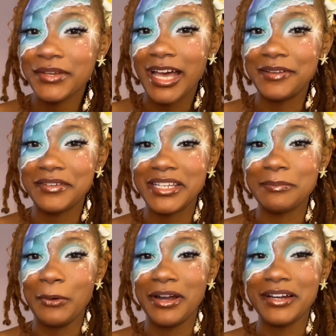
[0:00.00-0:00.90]
have any
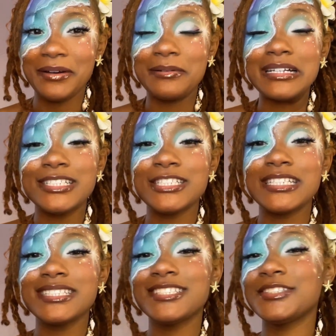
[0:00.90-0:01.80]
more questions.